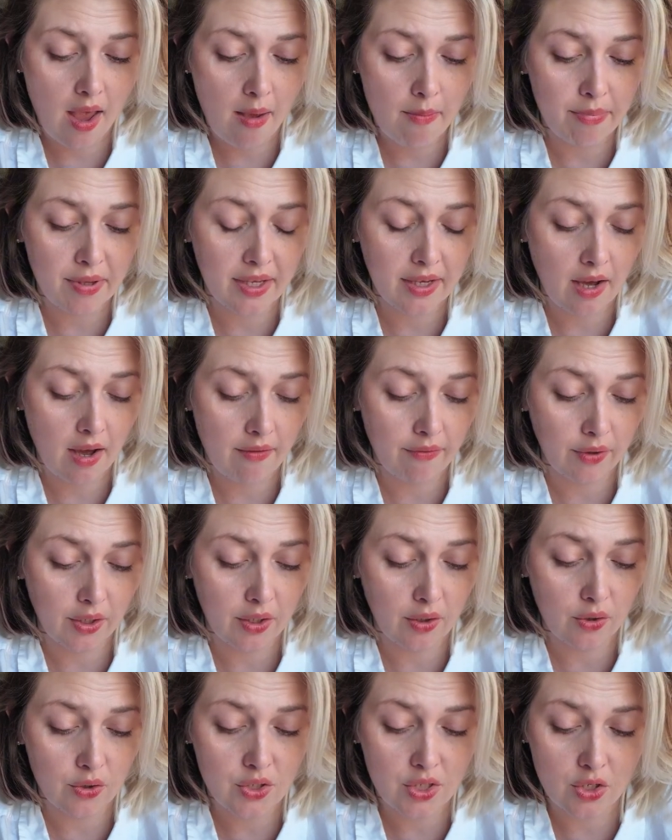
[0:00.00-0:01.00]
be covering
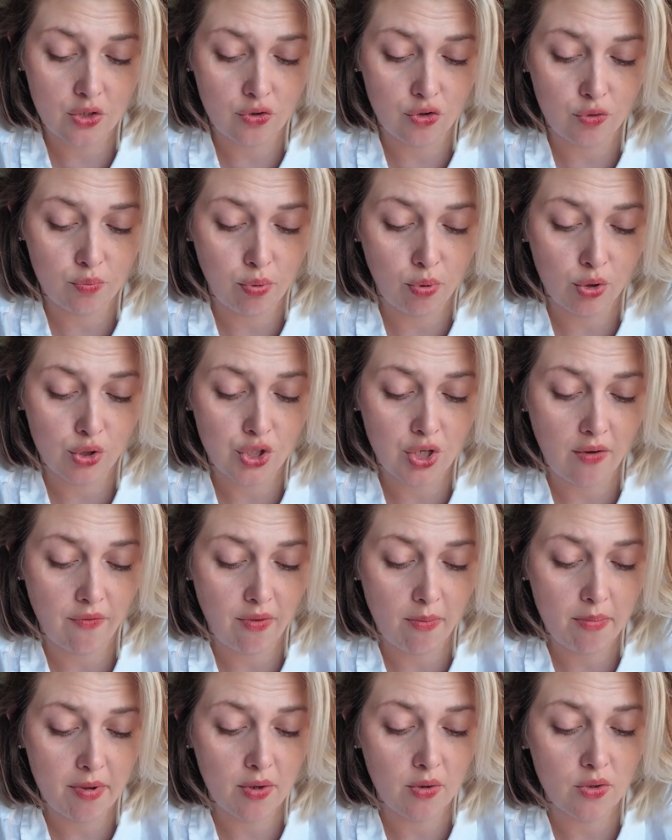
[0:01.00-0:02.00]
her sister's portion of
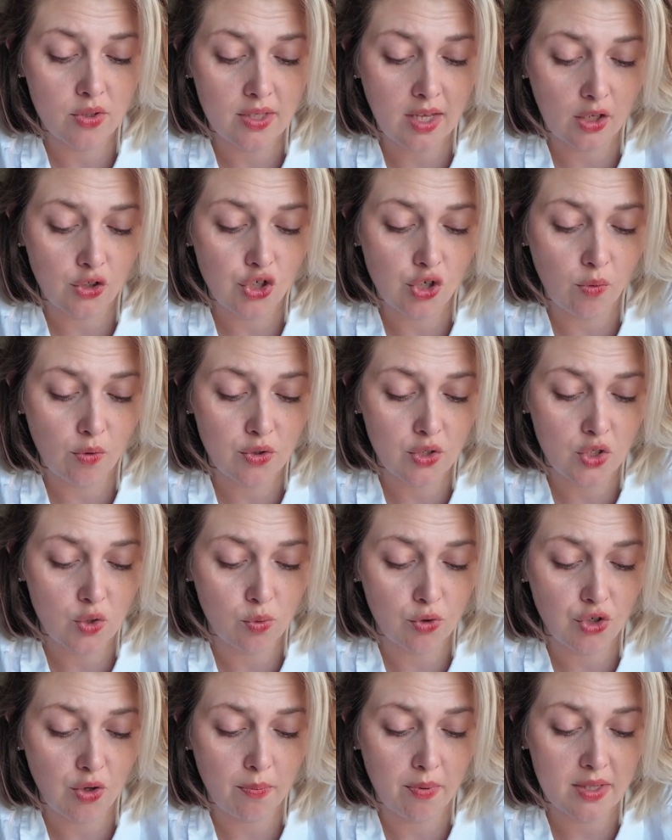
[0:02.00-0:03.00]
the bills. Now she wants to
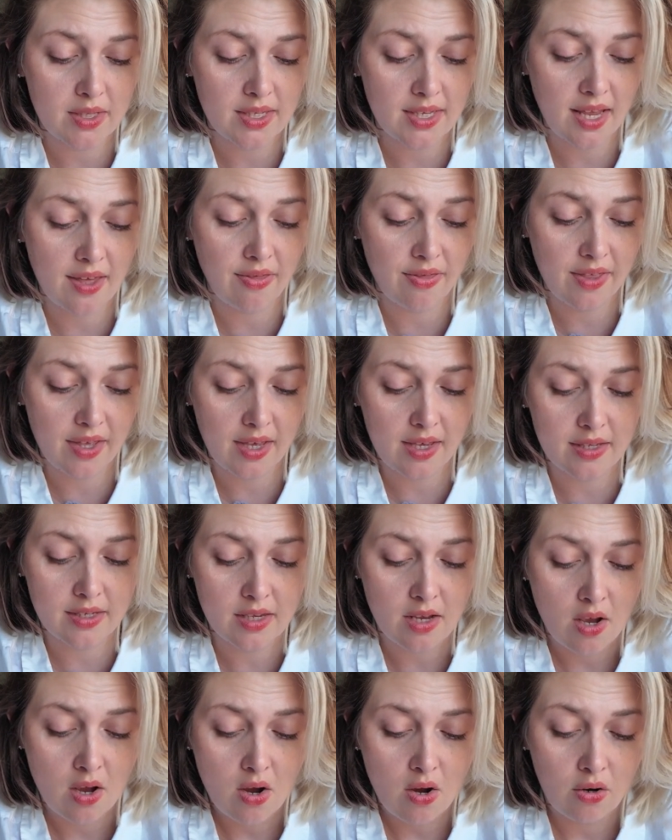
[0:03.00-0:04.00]
switch up and say this.